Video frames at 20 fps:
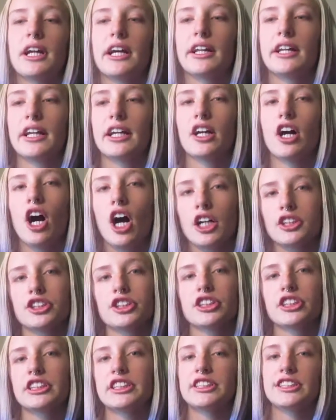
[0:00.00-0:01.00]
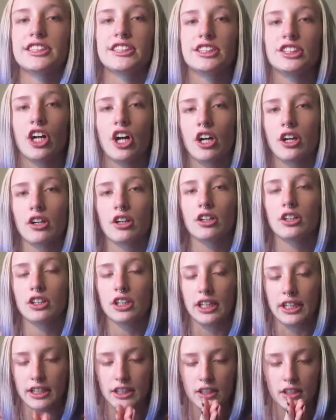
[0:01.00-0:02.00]
I consciously
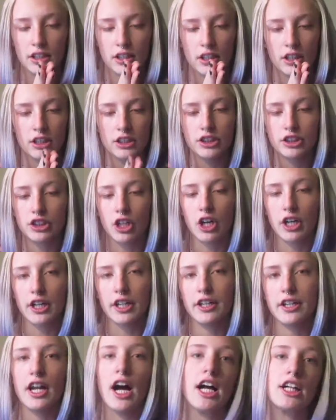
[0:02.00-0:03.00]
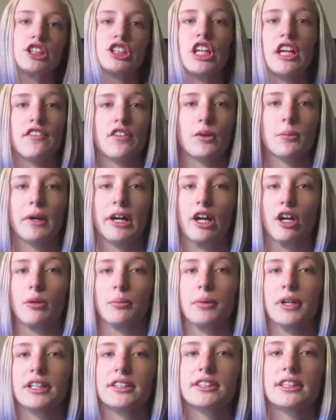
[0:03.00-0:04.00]
started not shaving my
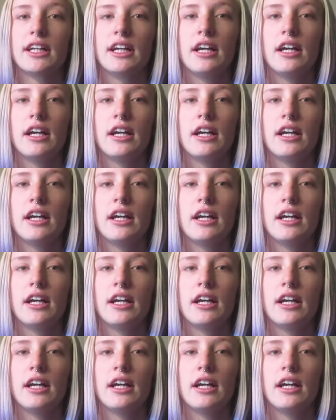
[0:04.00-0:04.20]
armpits.